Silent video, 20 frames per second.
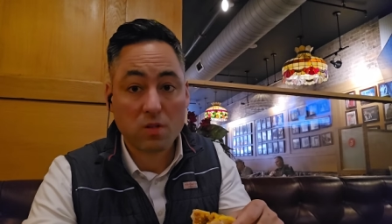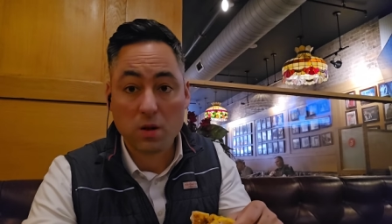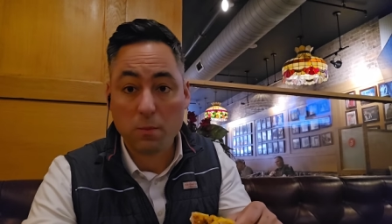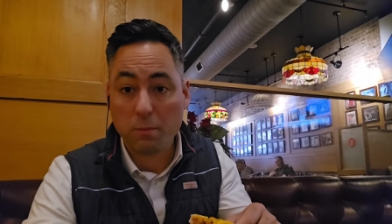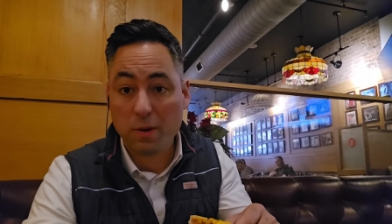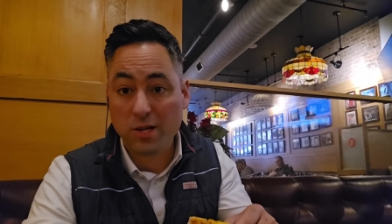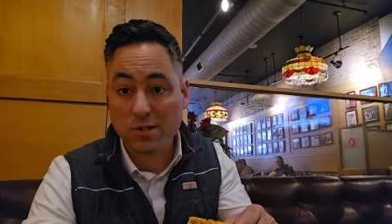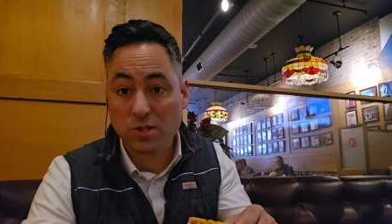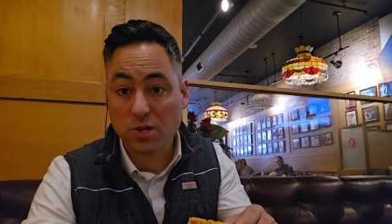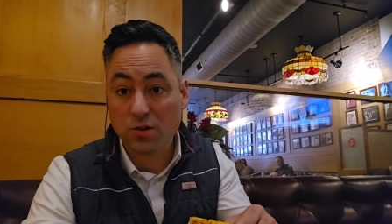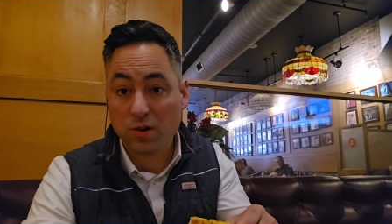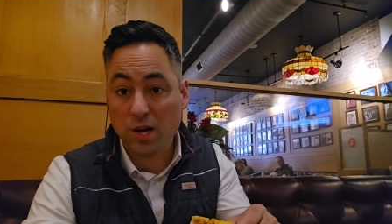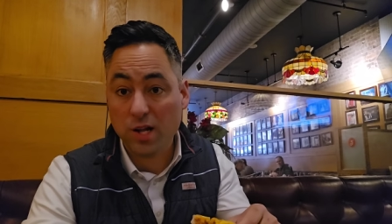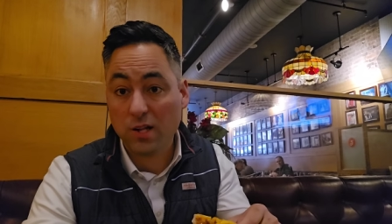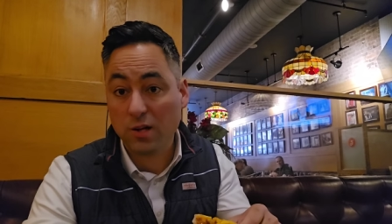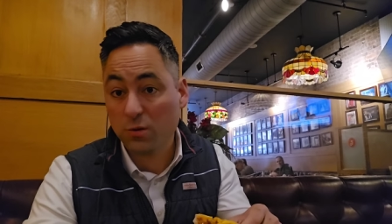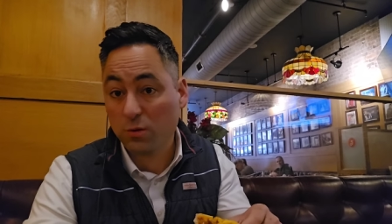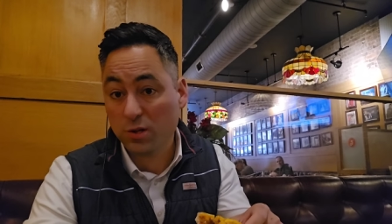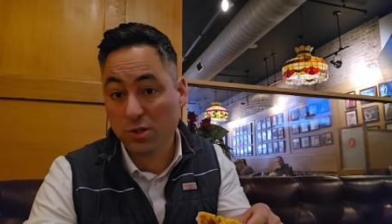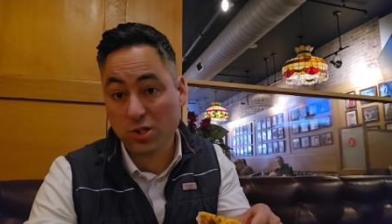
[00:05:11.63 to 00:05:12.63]

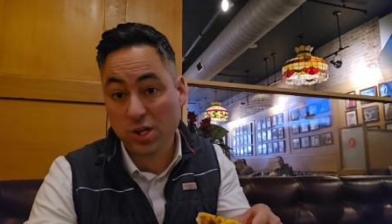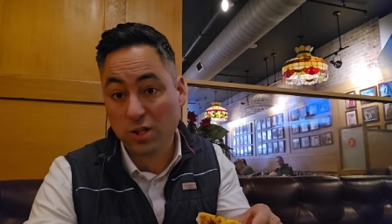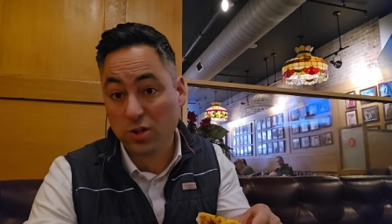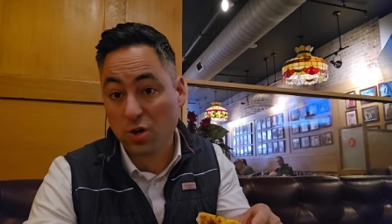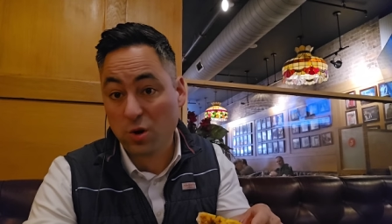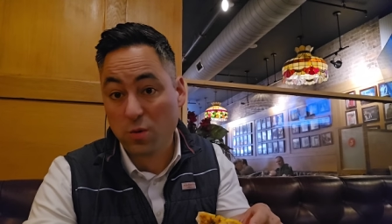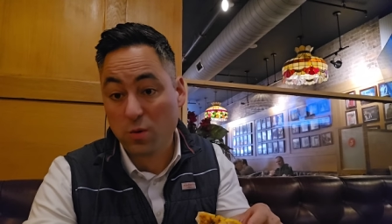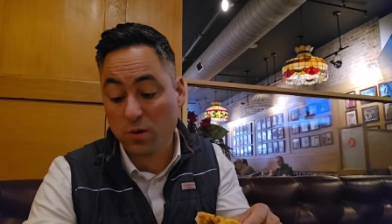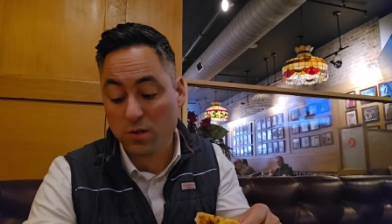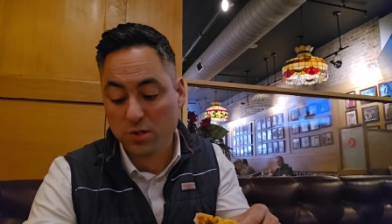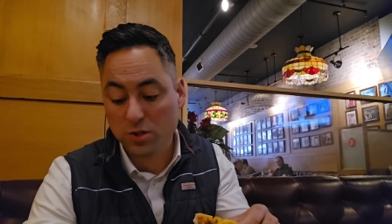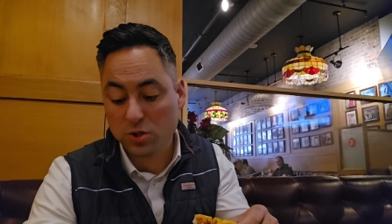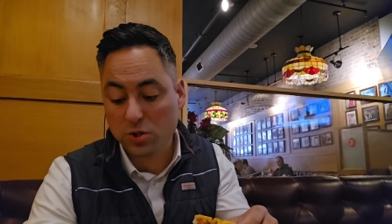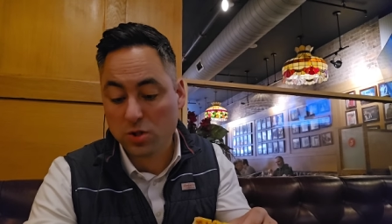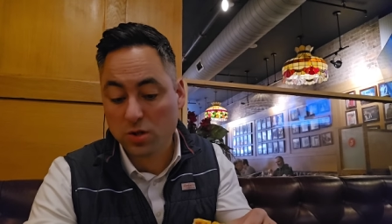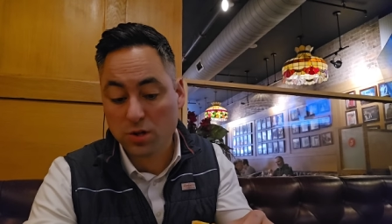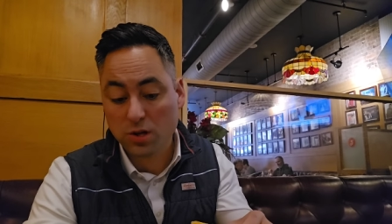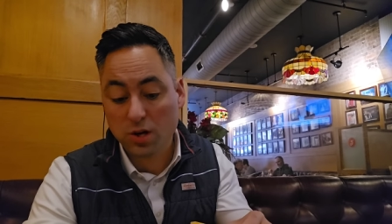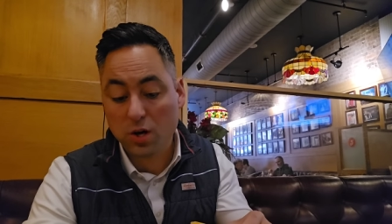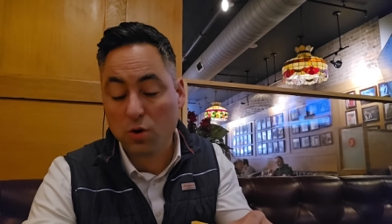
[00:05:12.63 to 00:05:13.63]
mozzarella, which I thought was
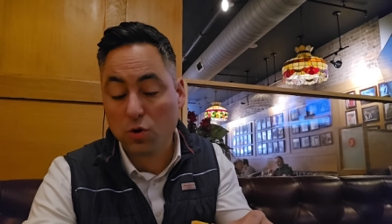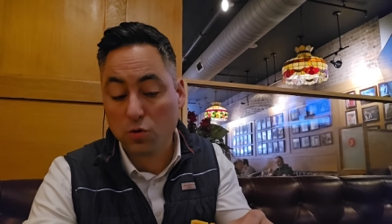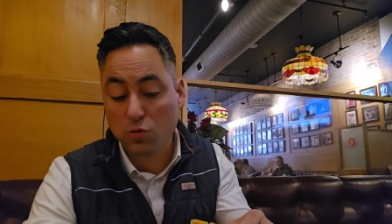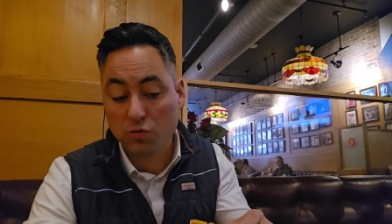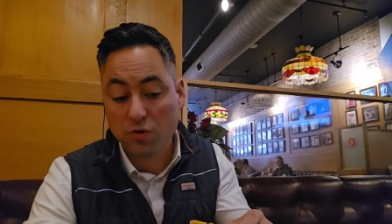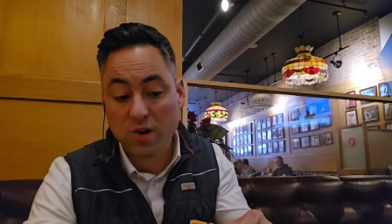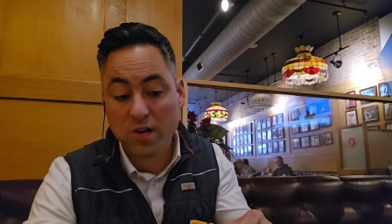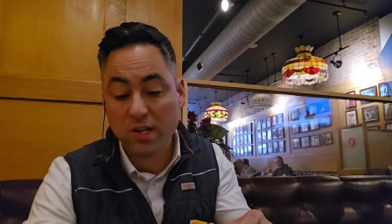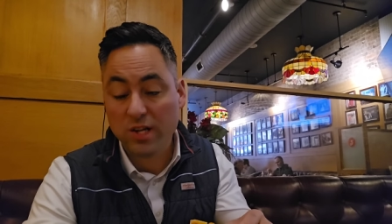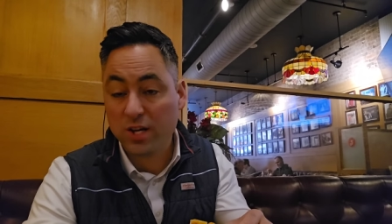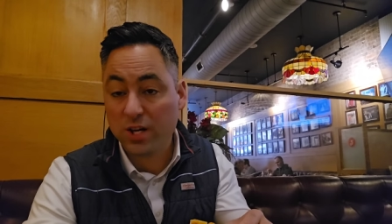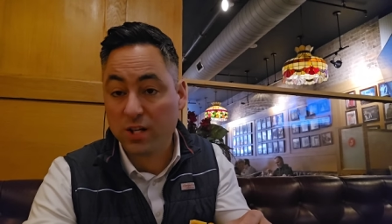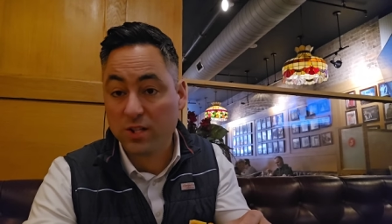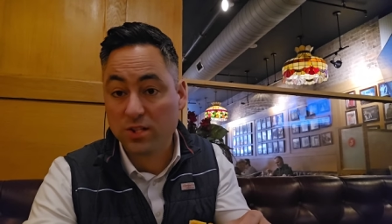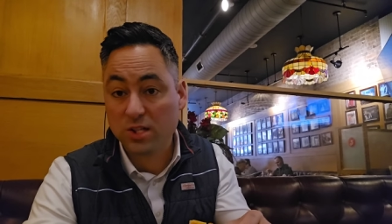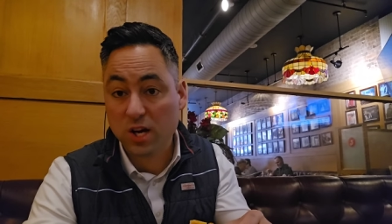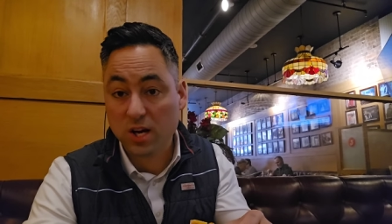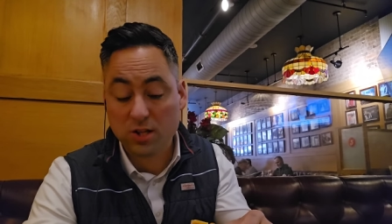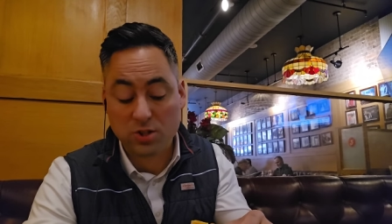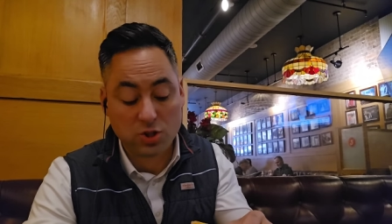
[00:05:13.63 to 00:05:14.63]
a really good
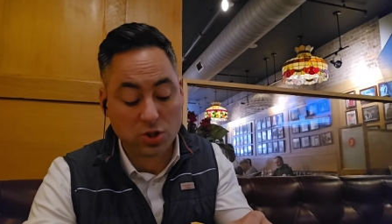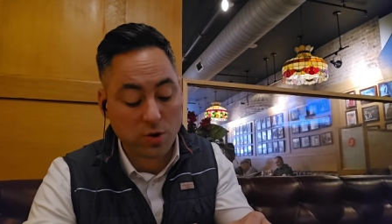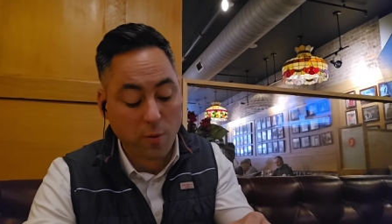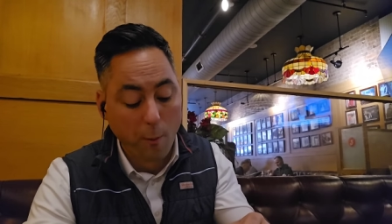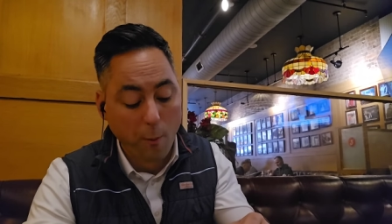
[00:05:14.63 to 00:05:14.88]
touch.